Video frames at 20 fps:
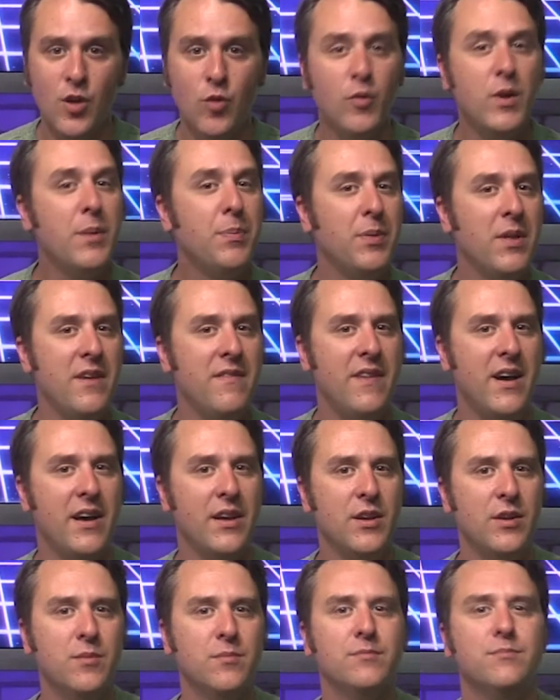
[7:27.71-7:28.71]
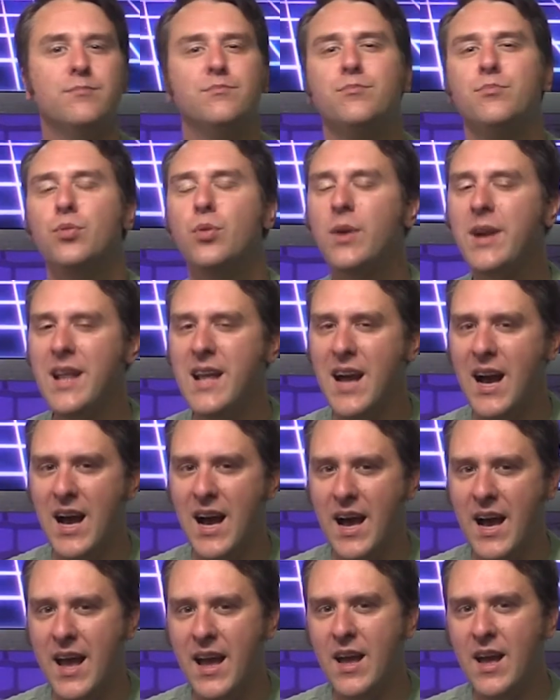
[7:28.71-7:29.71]
Replay value. Pretty
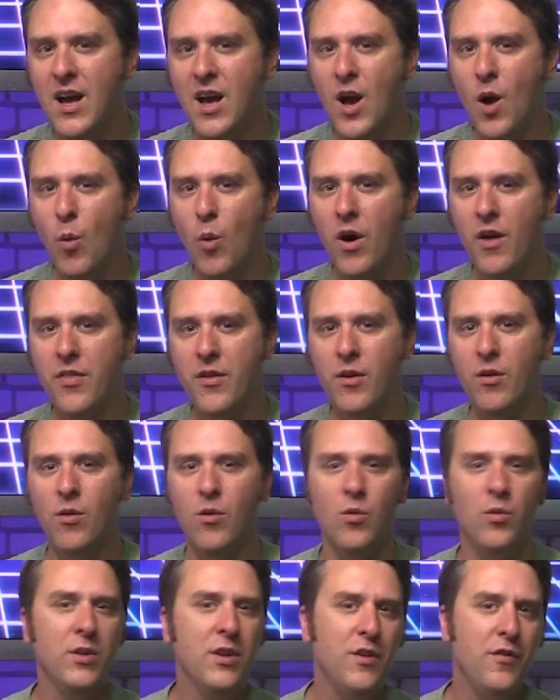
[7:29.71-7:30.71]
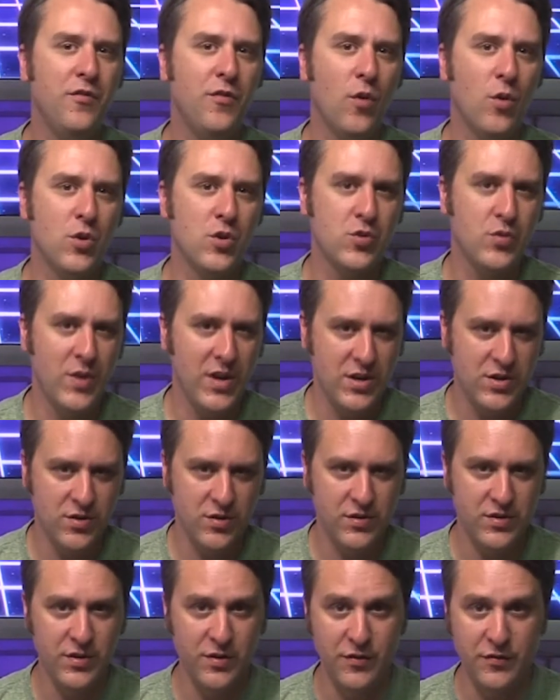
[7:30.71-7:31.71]
high. While there are only four
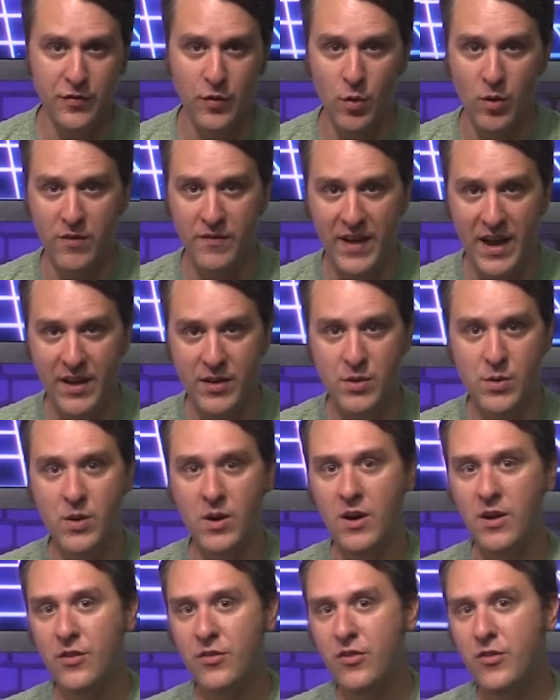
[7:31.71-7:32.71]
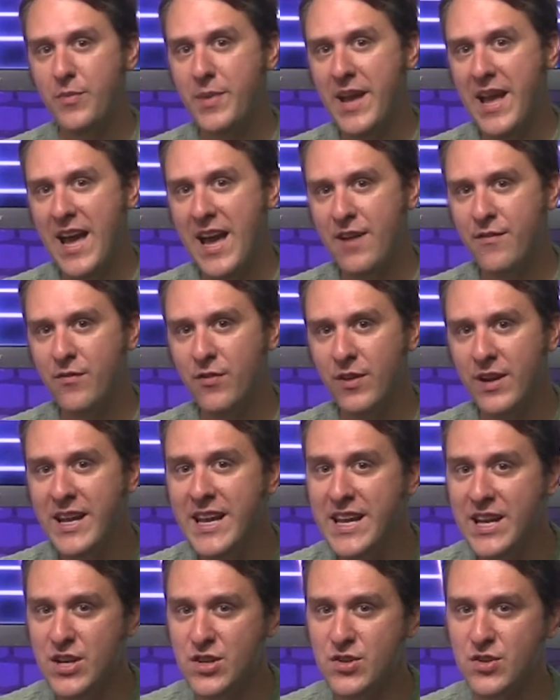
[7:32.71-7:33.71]
treasures and four value cards to be had for
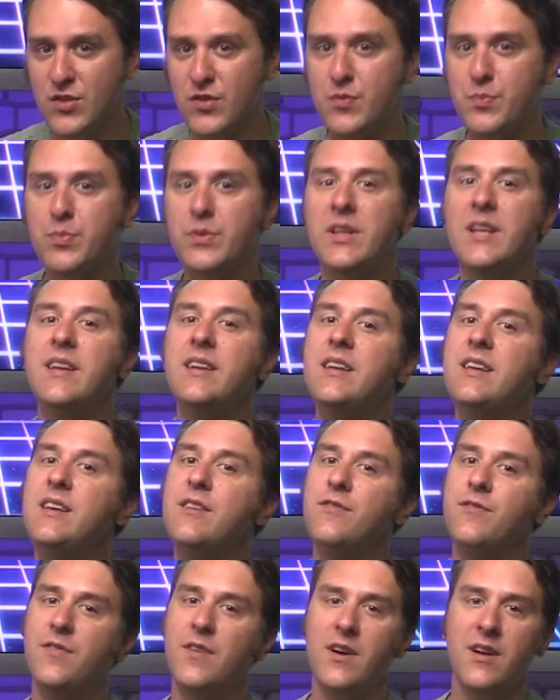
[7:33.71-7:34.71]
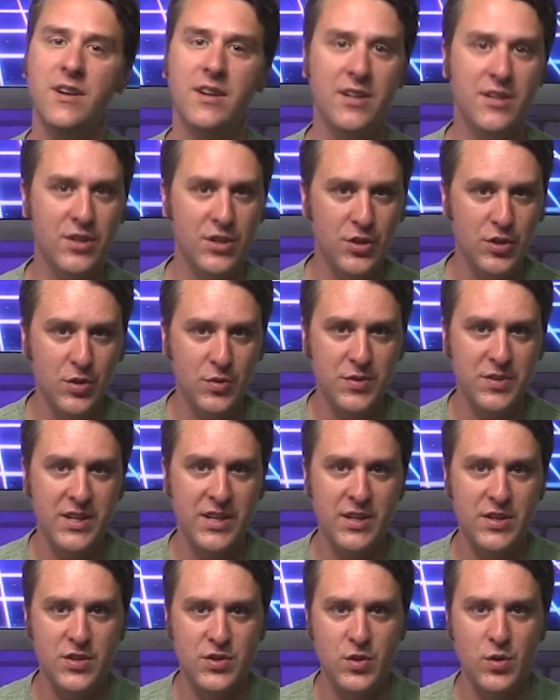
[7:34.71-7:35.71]
each, there's plenty of fun in
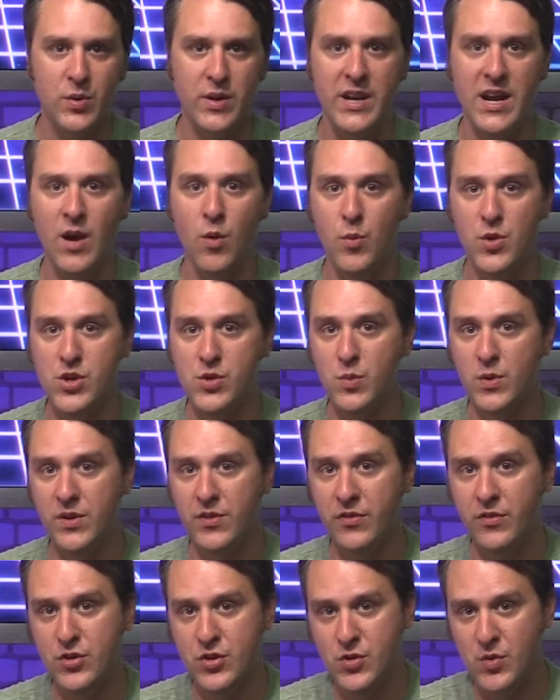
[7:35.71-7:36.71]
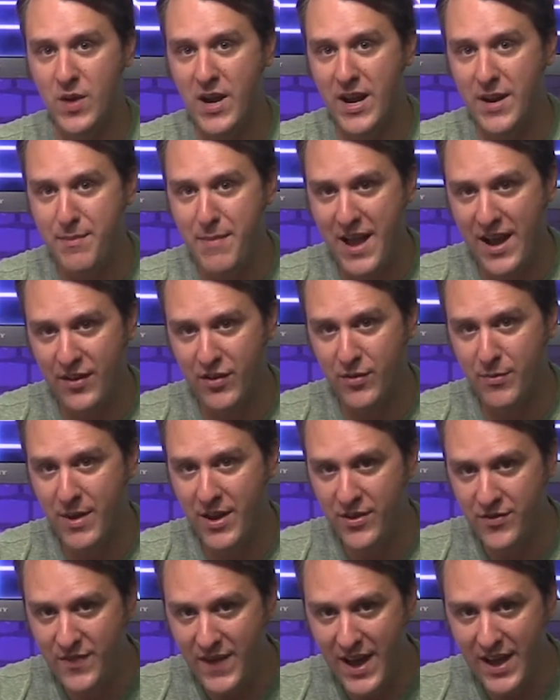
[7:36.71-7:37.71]
deducing and sorting out which ones to try and
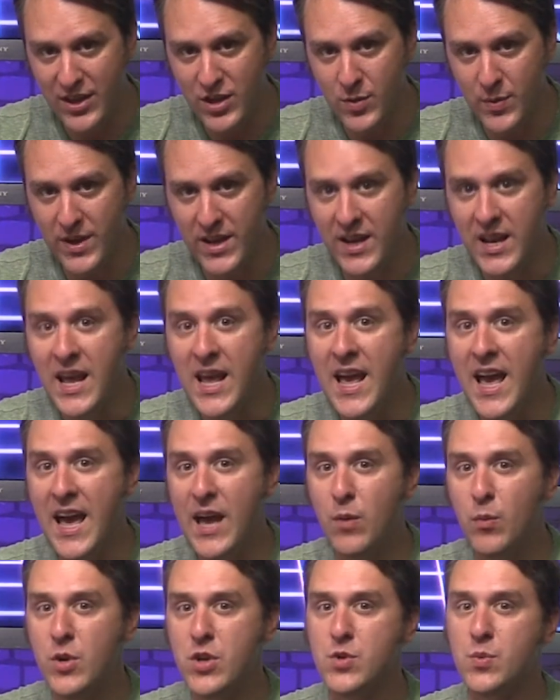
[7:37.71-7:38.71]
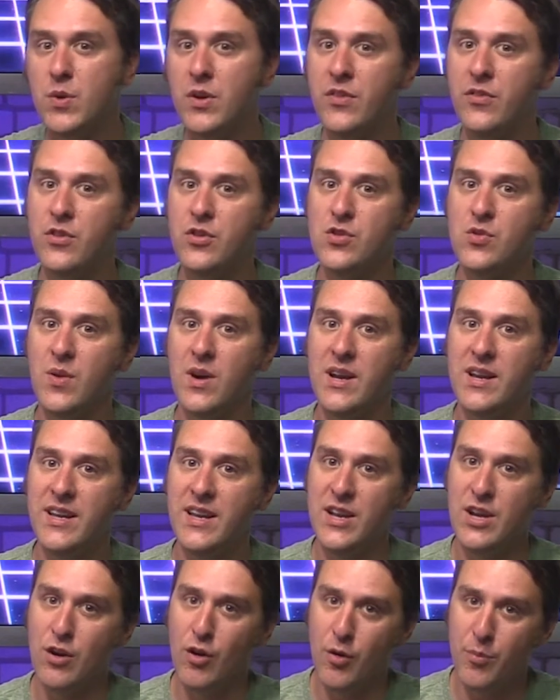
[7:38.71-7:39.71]
maximize value in, and which ones to try and
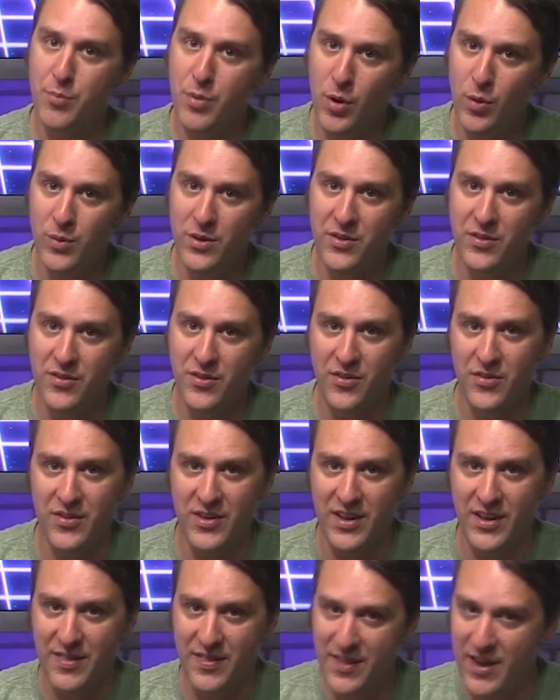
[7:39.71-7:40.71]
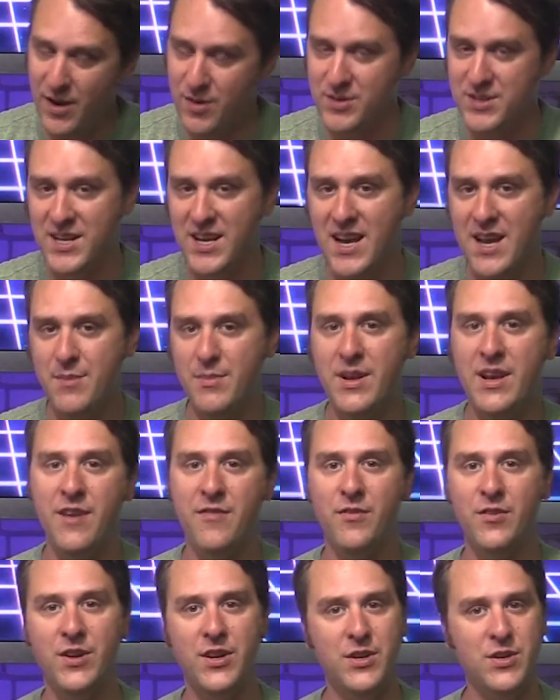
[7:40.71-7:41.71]
get your opponents to sink their time and
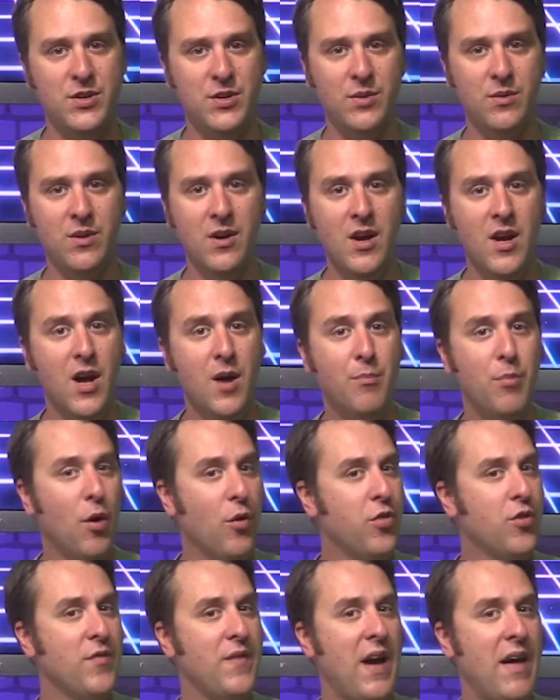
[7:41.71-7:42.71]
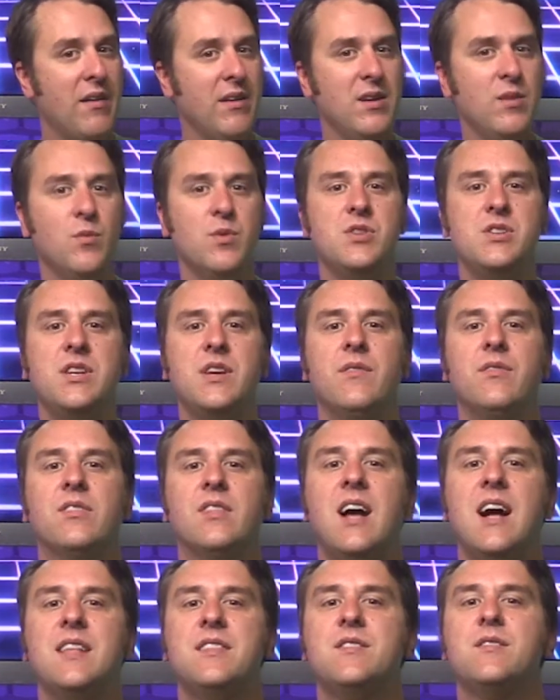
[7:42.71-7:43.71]
effort into. Both are valid, which gives
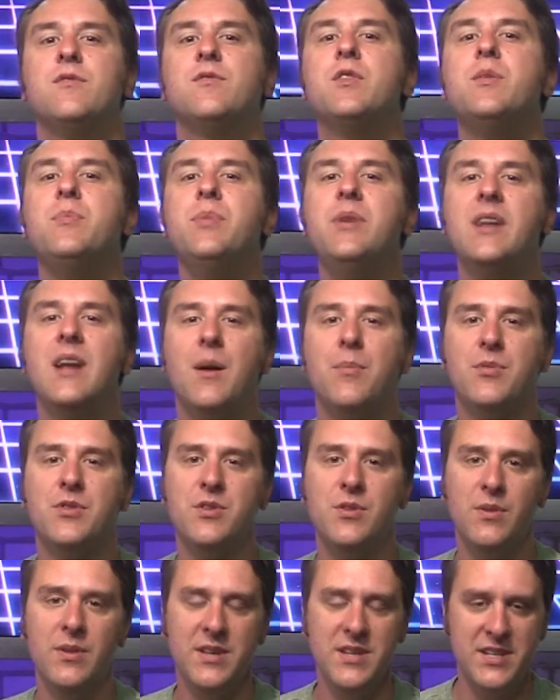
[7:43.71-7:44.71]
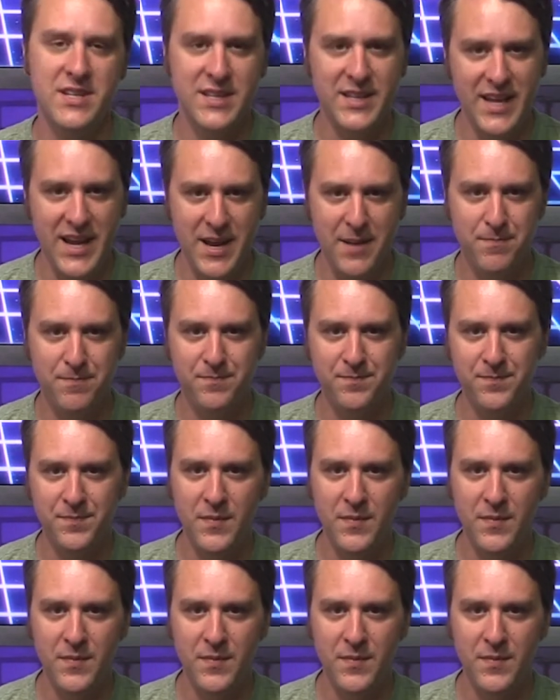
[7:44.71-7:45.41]
lots of repeat opportunity to the game.